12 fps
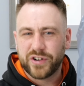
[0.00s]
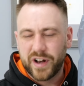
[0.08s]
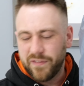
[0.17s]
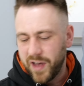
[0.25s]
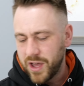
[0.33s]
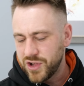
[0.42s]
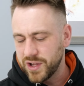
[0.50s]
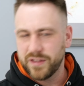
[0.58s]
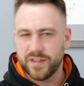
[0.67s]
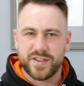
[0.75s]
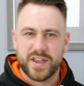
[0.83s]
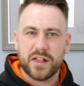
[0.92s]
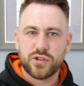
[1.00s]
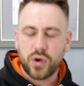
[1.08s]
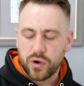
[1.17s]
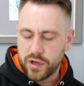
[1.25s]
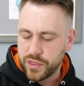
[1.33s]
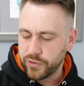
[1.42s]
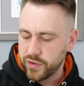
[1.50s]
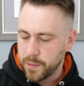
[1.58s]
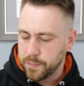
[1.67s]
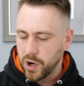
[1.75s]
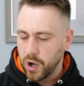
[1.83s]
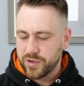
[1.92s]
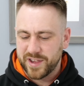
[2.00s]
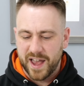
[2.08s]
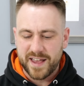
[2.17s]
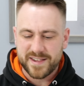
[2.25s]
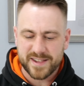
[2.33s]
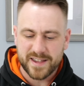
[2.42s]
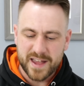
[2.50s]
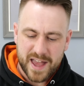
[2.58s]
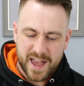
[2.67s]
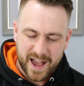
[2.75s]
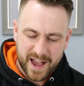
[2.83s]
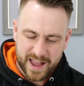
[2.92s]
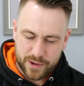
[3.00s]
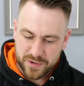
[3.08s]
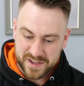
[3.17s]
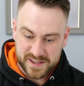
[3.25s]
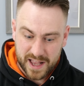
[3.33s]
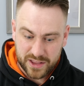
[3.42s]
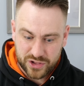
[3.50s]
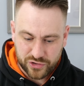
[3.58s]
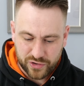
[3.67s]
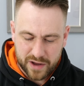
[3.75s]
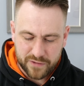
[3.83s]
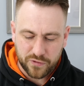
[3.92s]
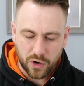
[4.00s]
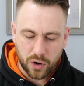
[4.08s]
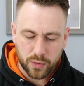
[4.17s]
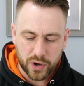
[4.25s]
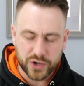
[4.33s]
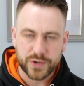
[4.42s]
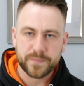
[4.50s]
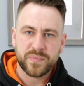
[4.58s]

Innovations. I'll talk you through the process. It was dead straightforward.